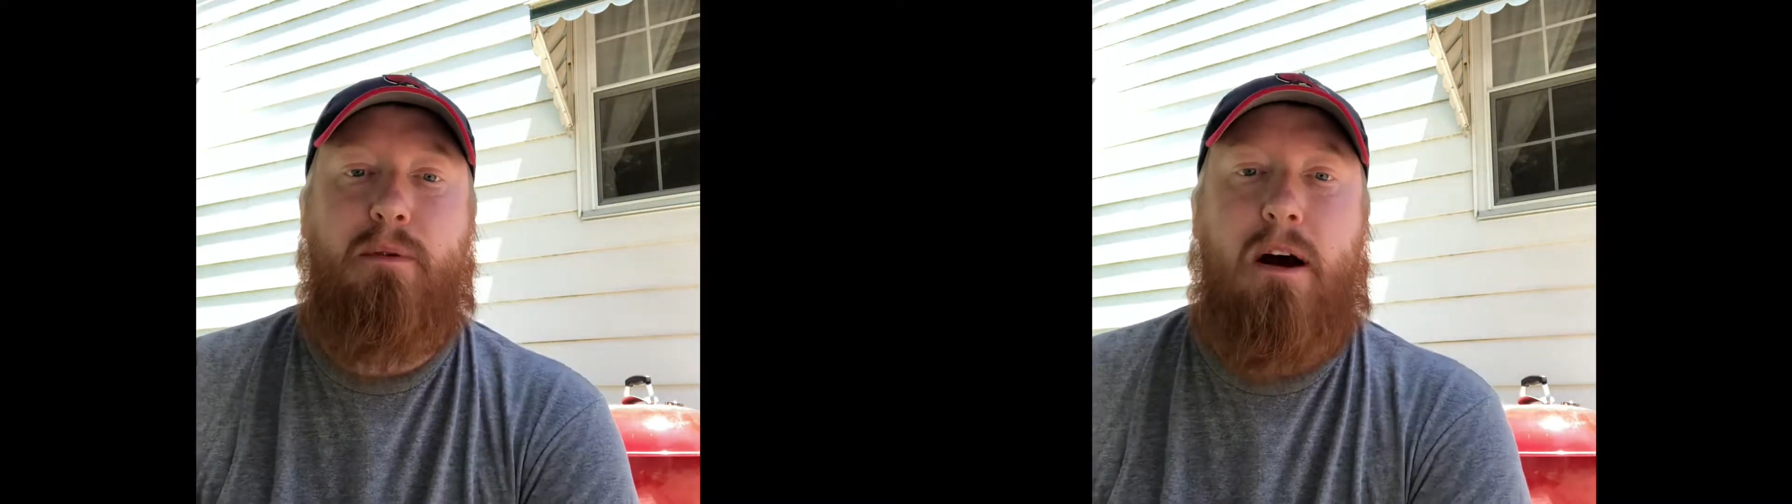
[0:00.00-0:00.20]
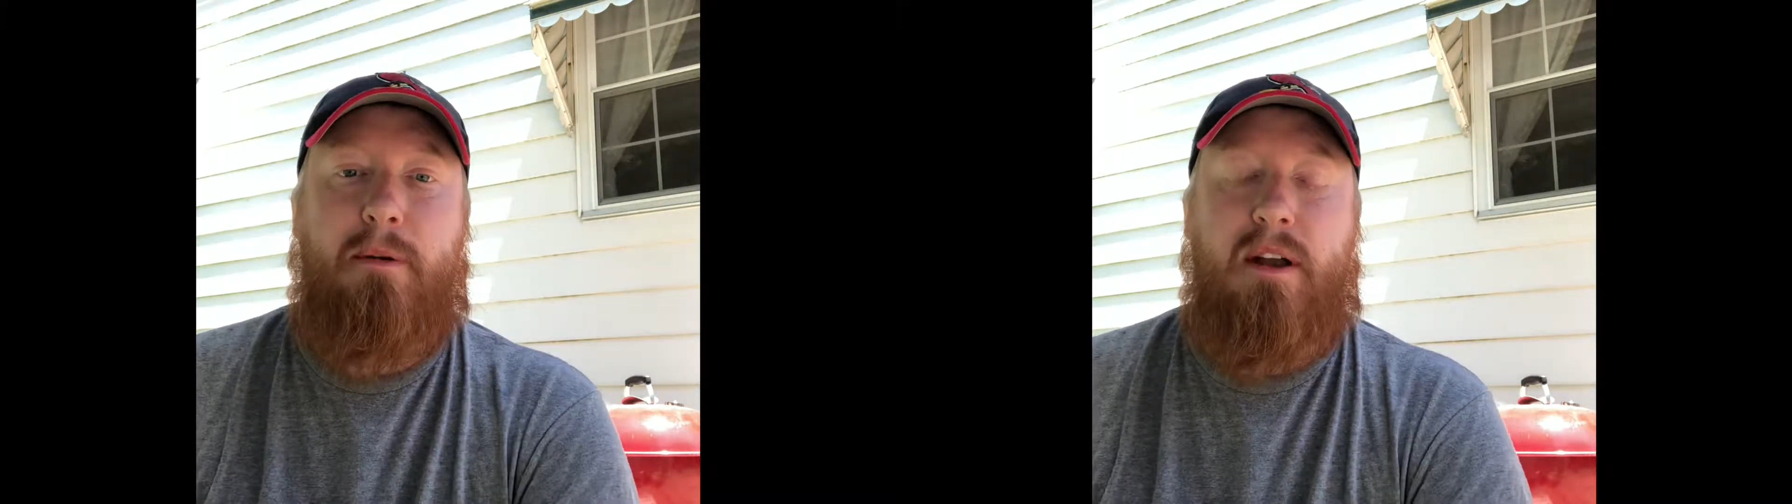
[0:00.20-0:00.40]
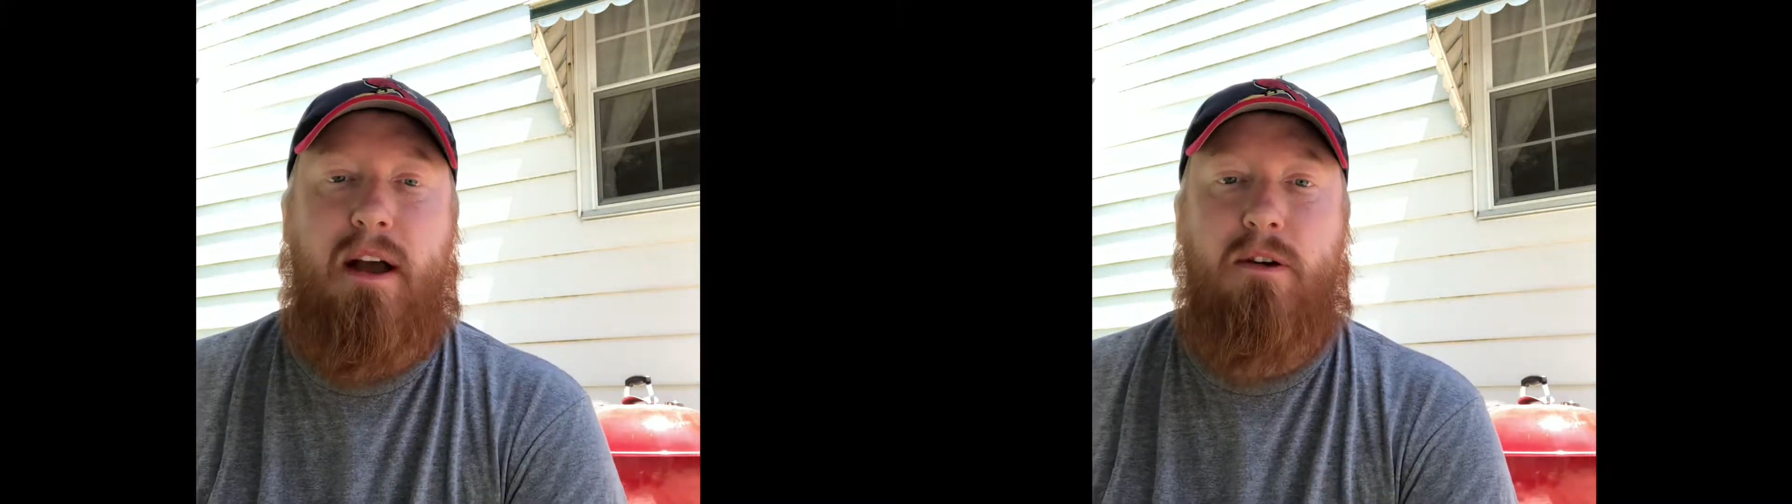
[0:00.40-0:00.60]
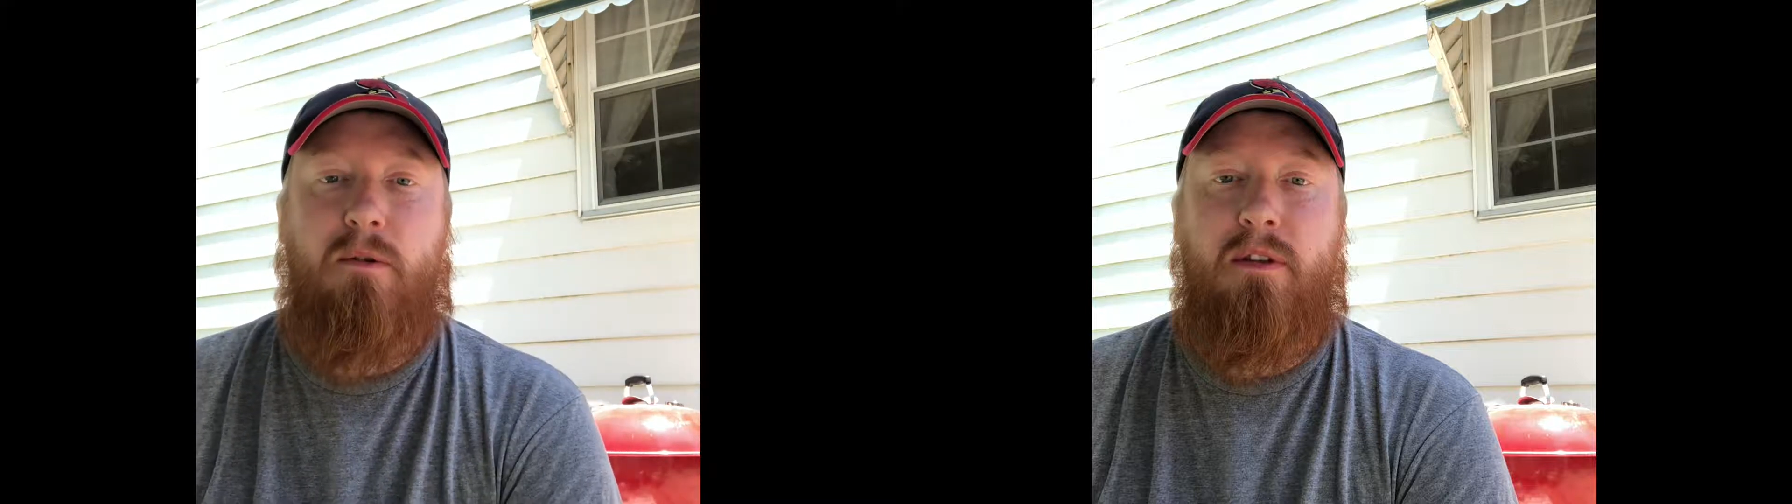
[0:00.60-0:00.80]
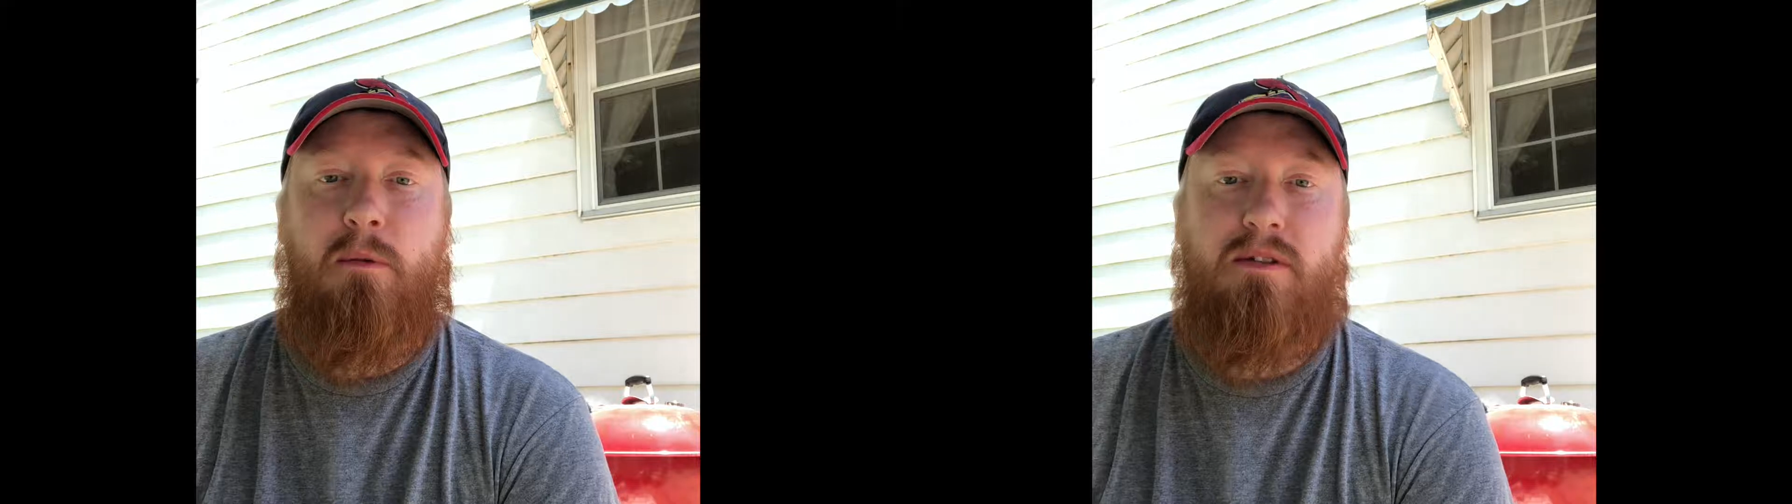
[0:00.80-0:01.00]
proper
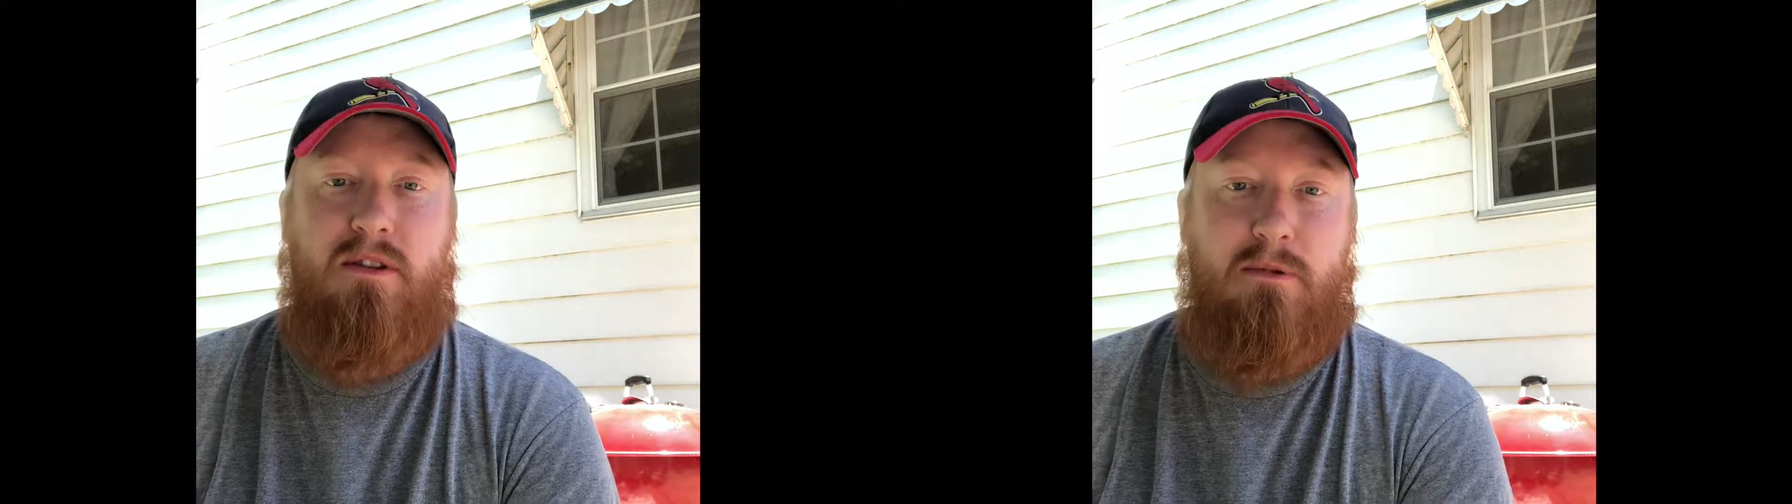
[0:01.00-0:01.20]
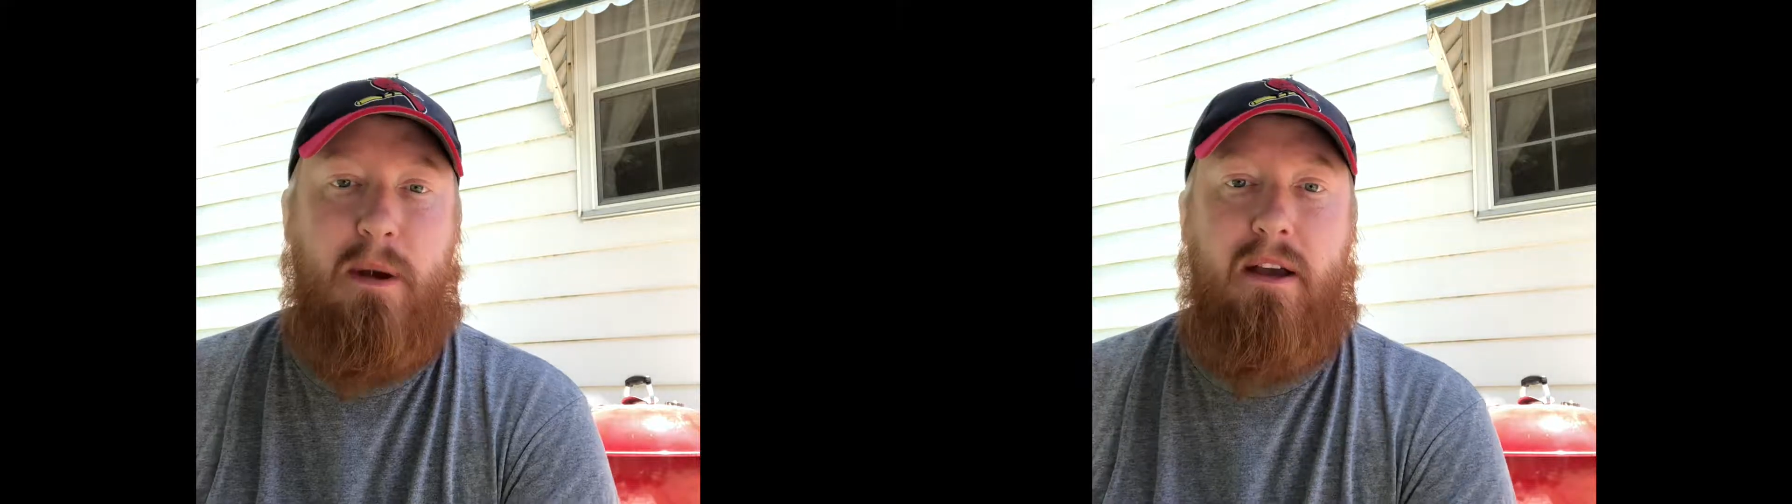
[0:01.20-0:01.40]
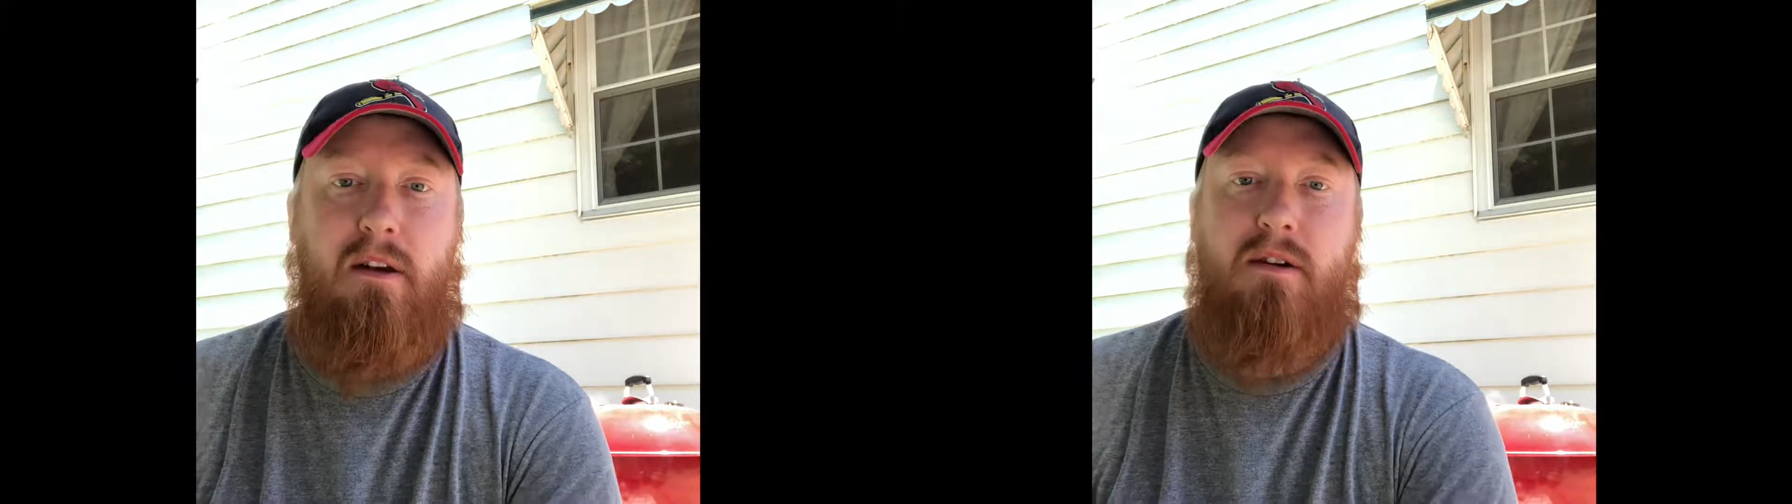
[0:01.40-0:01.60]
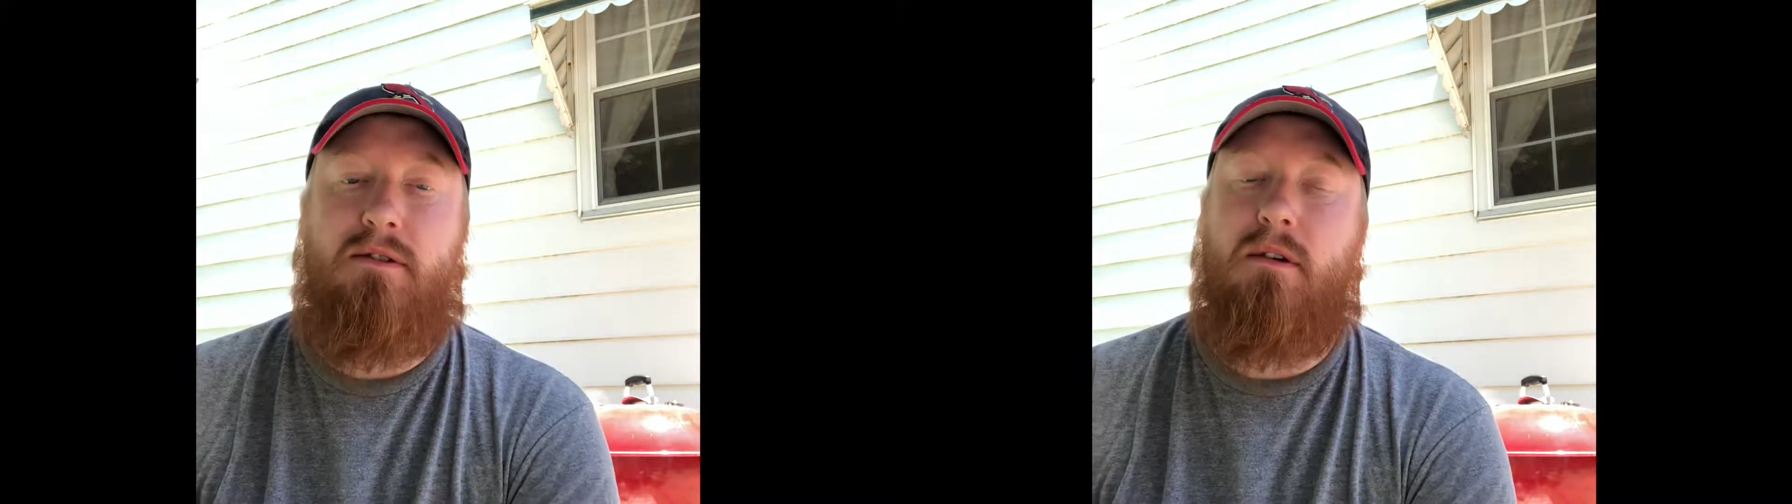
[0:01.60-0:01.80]
category that wasn't just backyard.